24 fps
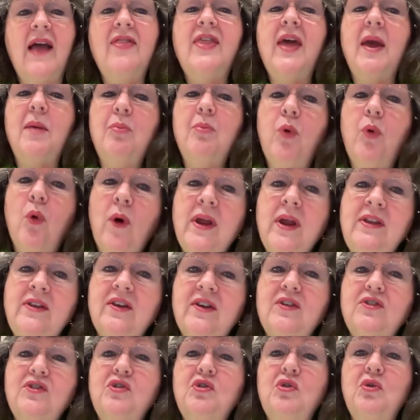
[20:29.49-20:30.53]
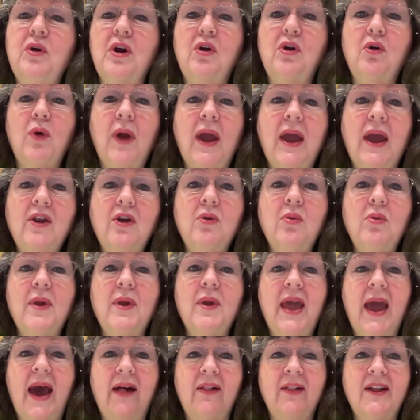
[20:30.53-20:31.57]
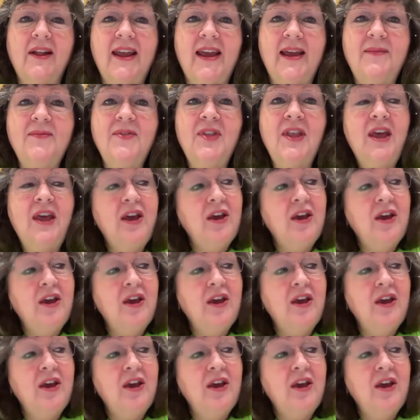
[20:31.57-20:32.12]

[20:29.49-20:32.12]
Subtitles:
and they point us to a greater reality.